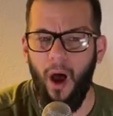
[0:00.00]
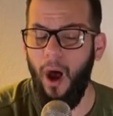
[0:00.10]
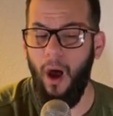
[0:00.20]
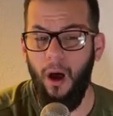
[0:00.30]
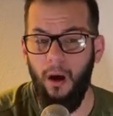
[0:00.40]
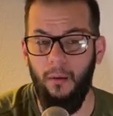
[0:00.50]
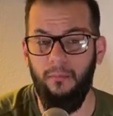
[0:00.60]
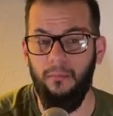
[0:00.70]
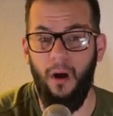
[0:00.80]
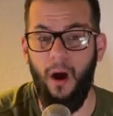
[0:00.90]

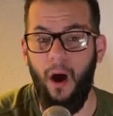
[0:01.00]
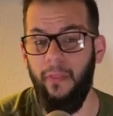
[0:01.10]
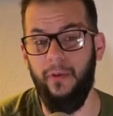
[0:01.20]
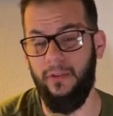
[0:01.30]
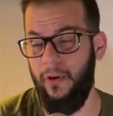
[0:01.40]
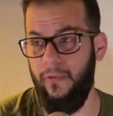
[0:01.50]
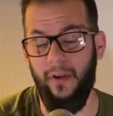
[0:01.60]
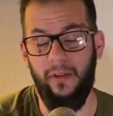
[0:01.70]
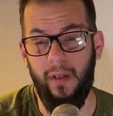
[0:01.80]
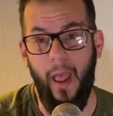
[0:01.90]
Um, on the
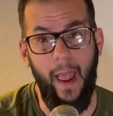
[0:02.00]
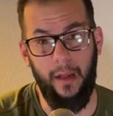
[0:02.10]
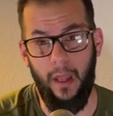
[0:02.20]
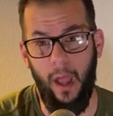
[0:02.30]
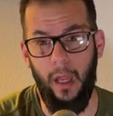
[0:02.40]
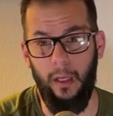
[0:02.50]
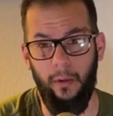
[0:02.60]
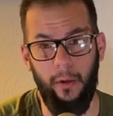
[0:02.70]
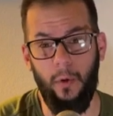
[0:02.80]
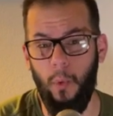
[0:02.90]
surface, it can
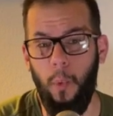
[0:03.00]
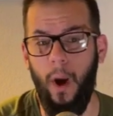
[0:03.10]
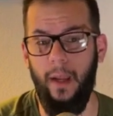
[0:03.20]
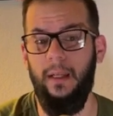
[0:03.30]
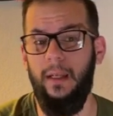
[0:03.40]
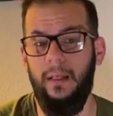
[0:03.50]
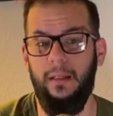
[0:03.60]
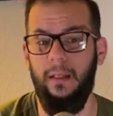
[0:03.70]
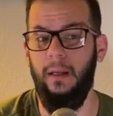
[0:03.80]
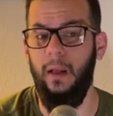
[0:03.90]
look quite
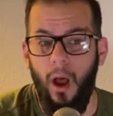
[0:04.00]
easy